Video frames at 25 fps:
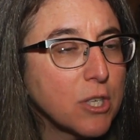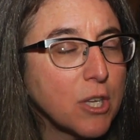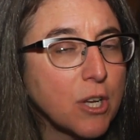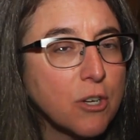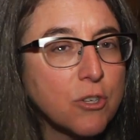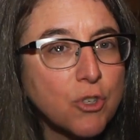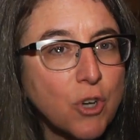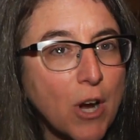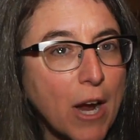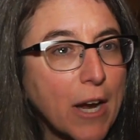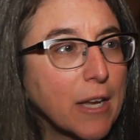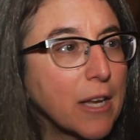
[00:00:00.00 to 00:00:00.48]

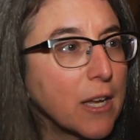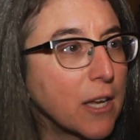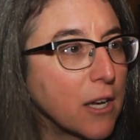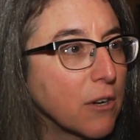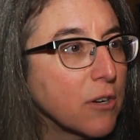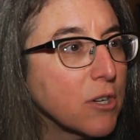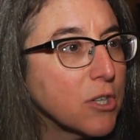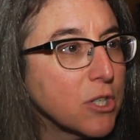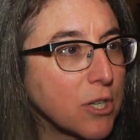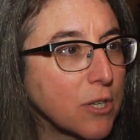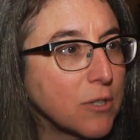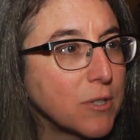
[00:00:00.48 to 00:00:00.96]
they're tracking
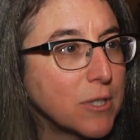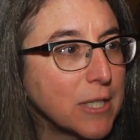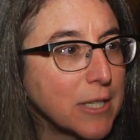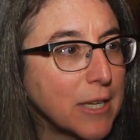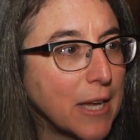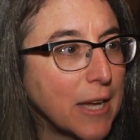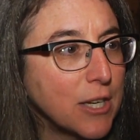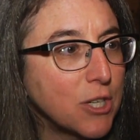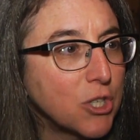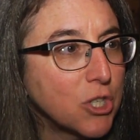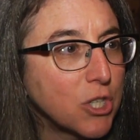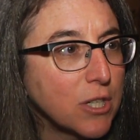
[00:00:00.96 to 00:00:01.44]
your
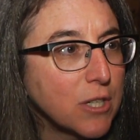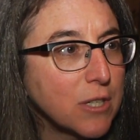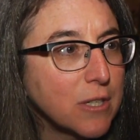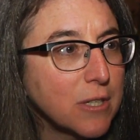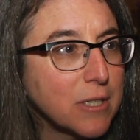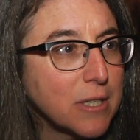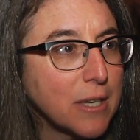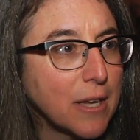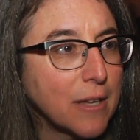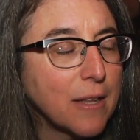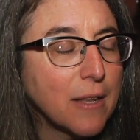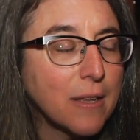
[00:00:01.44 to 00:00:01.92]

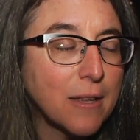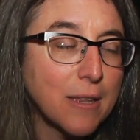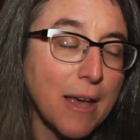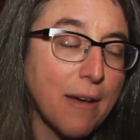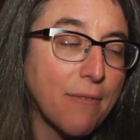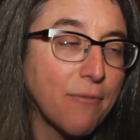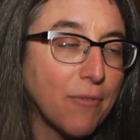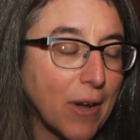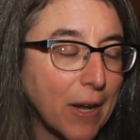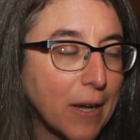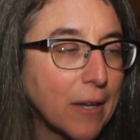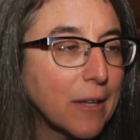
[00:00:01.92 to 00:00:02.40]
associations and
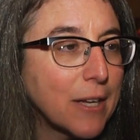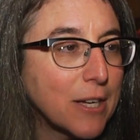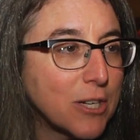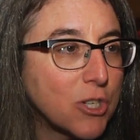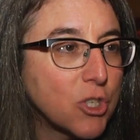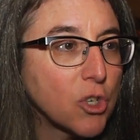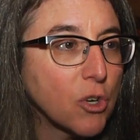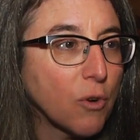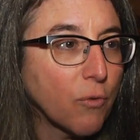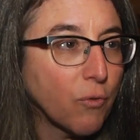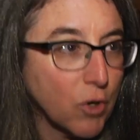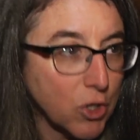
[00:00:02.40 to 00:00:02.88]
that
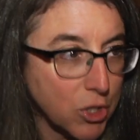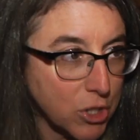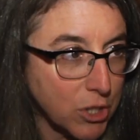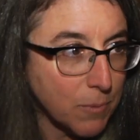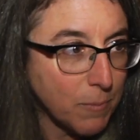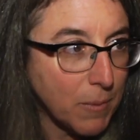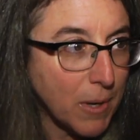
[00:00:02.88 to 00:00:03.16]
violates your First